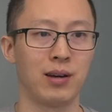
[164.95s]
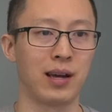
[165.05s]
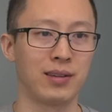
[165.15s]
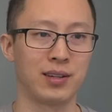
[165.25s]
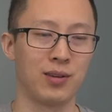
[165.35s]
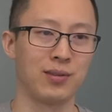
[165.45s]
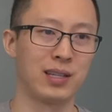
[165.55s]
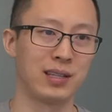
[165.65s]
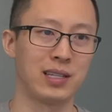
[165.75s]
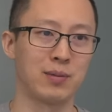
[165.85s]
okay, so
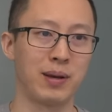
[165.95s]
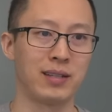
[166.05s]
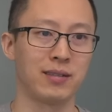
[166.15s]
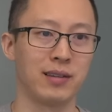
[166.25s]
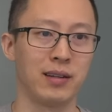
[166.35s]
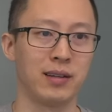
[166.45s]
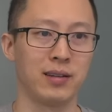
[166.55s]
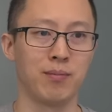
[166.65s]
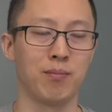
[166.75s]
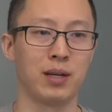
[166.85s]
th- this is basically
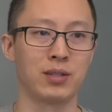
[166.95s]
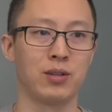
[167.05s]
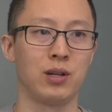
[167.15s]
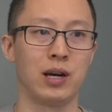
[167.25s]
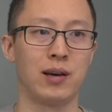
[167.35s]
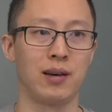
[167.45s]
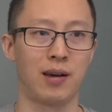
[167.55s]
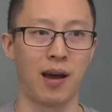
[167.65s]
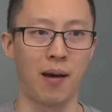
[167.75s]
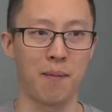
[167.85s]
muscle
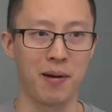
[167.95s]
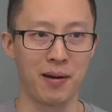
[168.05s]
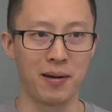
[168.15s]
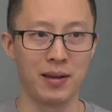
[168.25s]
um,